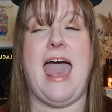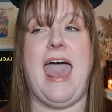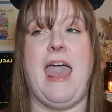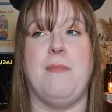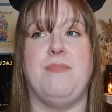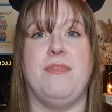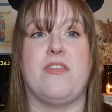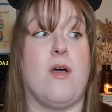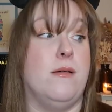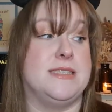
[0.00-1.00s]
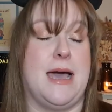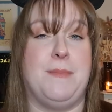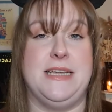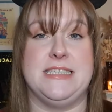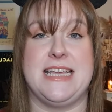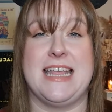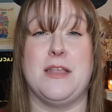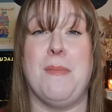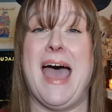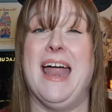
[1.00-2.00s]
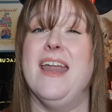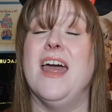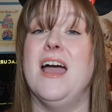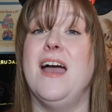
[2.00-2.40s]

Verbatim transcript: Um, so I was happy to get them and